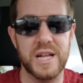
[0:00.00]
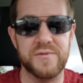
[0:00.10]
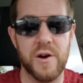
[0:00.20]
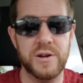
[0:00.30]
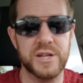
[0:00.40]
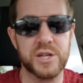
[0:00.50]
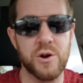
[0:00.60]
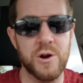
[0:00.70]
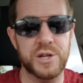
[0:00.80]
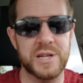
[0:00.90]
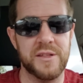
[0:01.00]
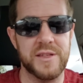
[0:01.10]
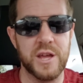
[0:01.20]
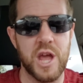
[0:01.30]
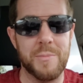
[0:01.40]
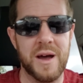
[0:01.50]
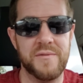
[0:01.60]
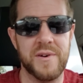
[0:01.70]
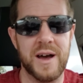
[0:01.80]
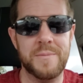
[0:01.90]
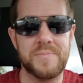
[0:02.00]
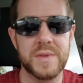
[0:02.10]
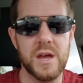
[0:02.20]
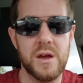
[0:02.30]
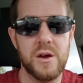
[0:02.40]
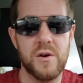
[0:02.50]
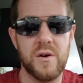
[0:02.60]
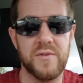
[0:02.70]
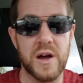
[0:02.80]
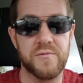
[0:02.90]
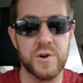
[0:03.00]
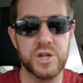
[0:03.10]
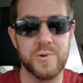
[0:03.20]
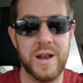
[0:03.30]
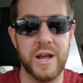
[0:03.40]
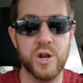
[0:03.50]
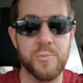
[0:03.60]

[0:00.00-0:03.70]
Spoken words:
It's very discouraging to think you might find frustrating